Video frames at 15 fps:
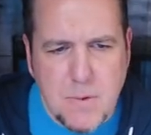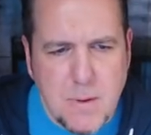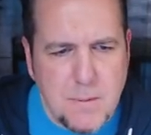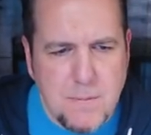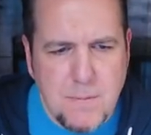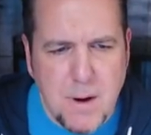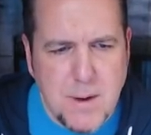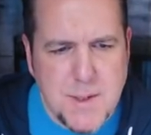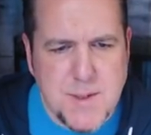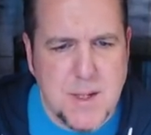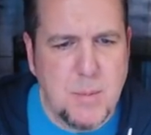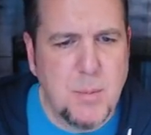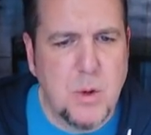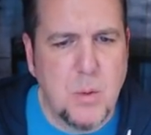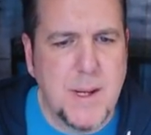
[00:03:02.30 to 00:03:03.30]
Very
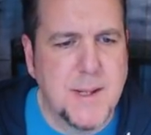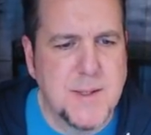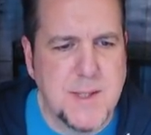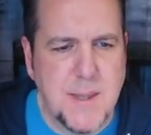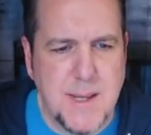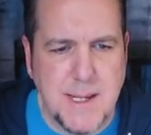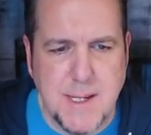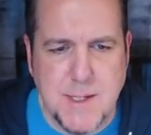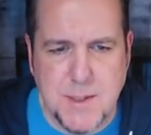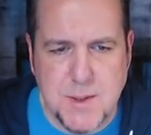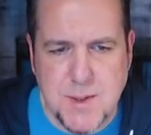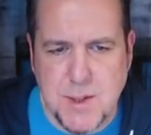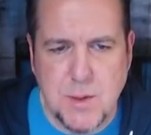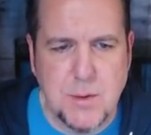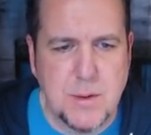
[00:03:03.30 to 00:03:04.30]
simple. We can see that he's a
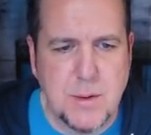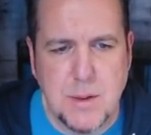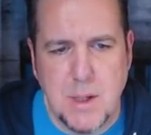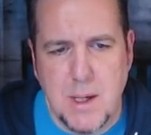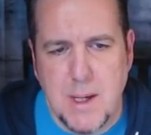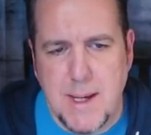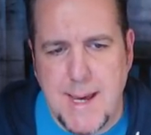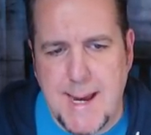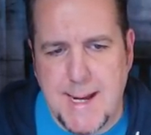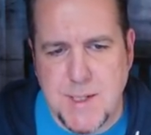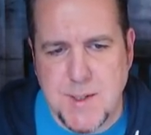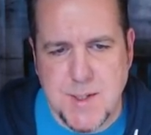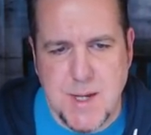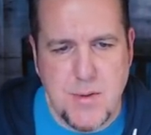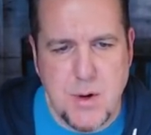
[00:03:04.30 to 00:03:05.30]
student
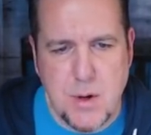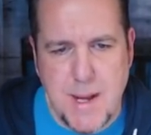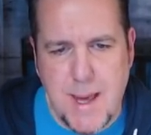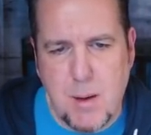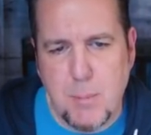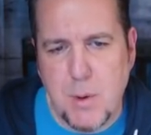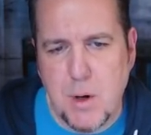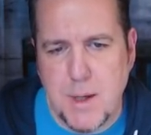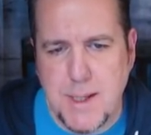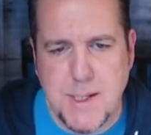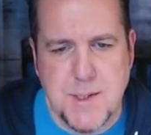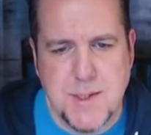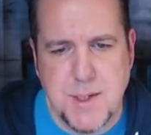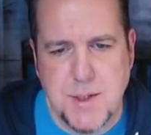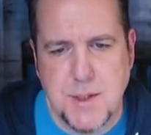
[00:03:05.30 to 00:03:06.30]
at Southern Alberta
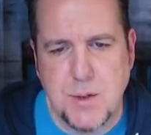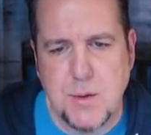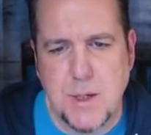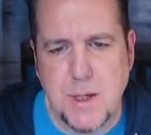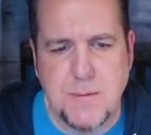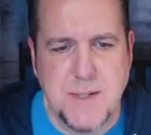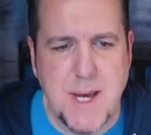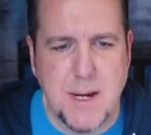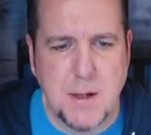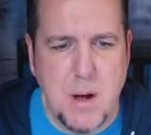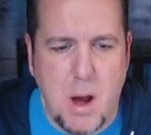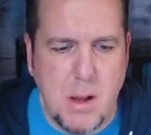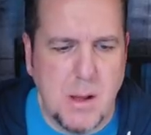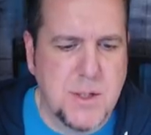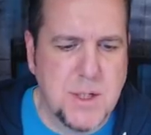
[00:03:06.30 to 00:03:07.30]
Institute of
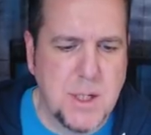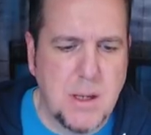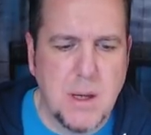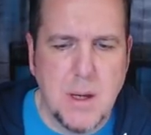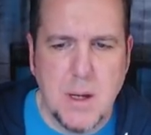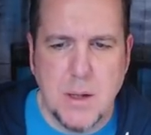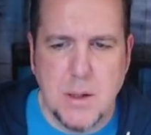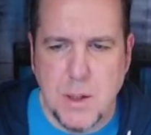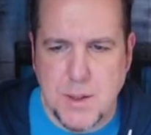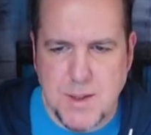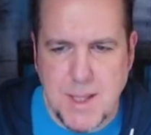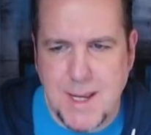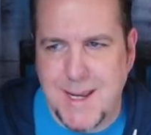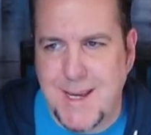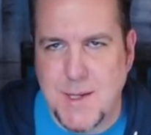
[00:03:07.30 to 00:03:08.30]
Technology. Looks
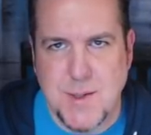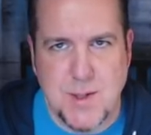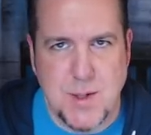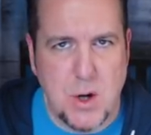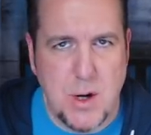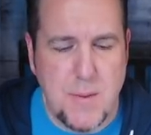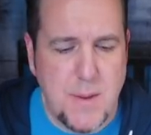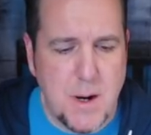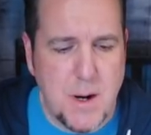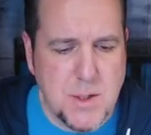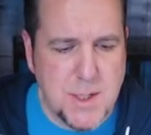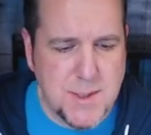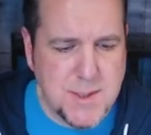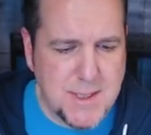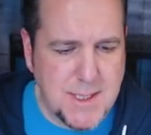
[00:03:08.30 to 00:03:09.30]
like he started there
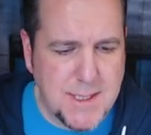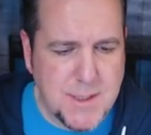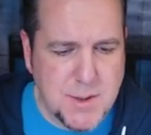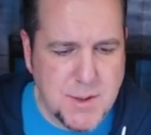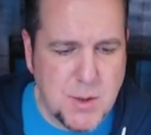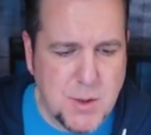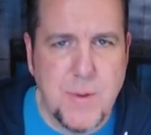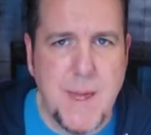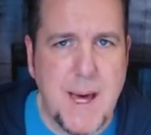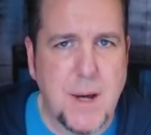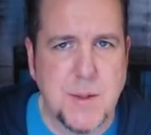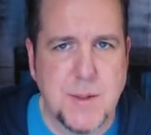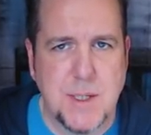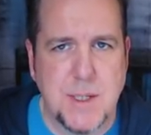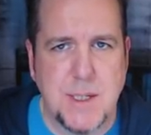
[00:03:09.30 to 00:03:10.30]
just in two
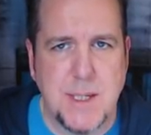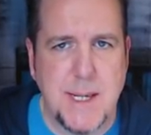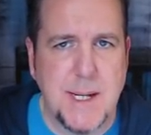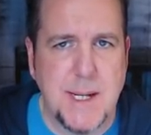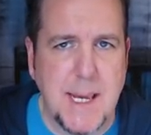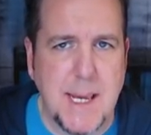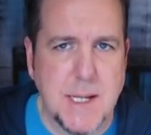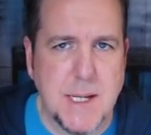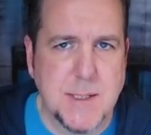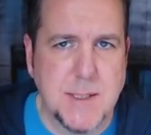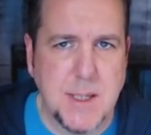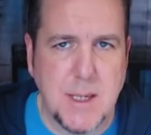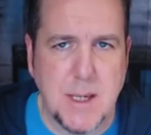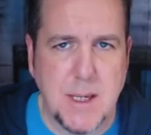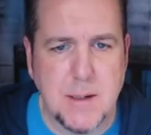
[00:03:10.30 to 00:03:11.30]
thousand
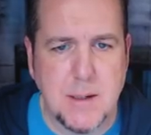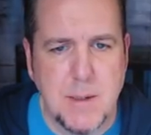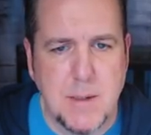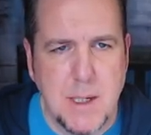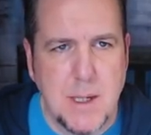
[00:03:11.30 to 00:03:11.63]
eighteen.